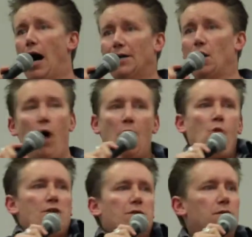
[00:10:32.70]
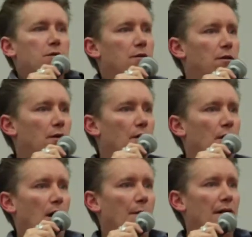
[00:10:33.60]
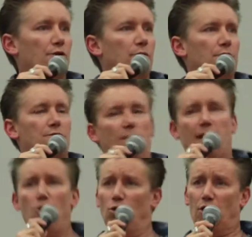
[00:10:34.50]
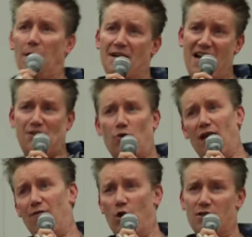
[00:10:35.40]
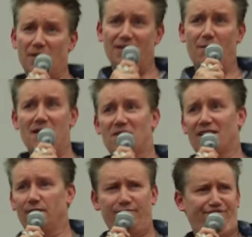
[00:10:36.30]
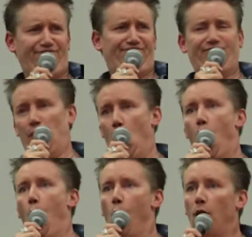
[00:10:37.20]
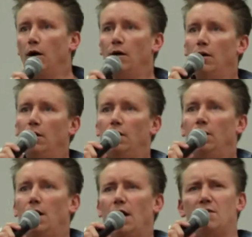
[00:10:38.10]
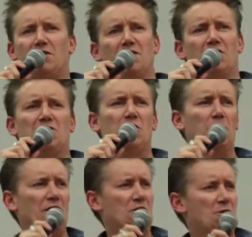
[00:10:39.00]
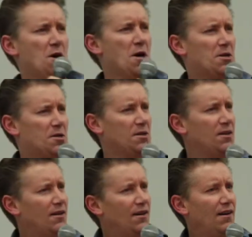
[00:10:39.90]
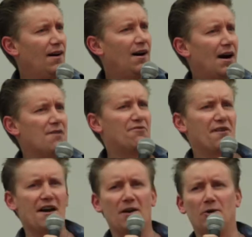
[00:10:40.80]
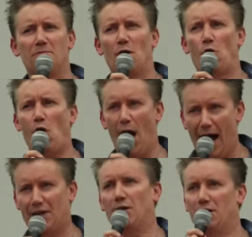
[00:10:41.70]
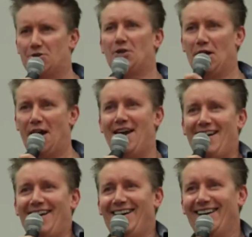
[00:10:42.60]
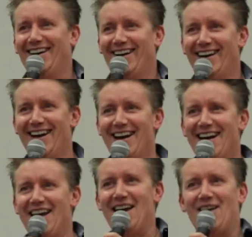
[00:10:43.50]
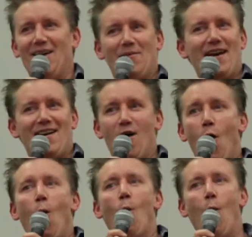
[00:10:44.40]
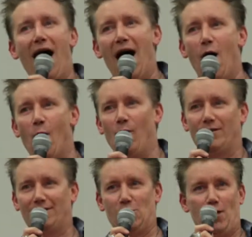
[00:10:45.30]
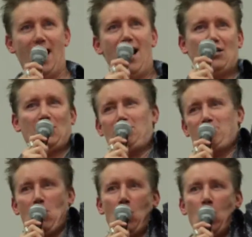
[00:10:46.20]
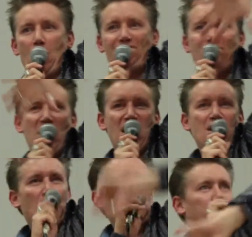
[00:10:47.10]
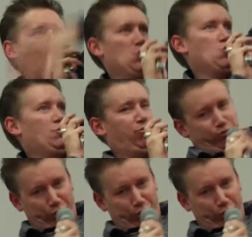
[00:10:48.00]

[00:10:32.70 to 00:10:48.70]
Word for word: I know I wasn't. I'm not doing this from like, oh, look, I'm a natural. I've always been amazing. No. I have done stupid as shit. I failed miraculously. I mean, wow. Crash, burn, fire, bloom.